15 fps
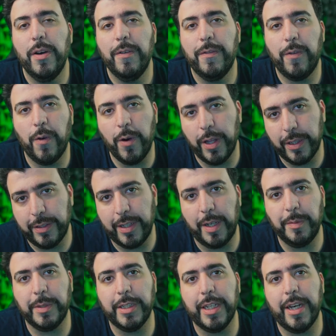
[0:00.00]
for the
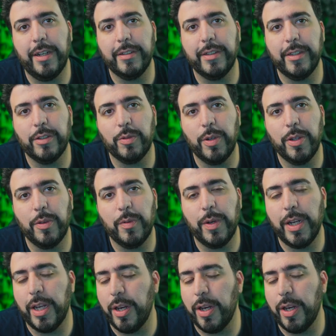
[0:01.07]
Samsung Galaxy S23.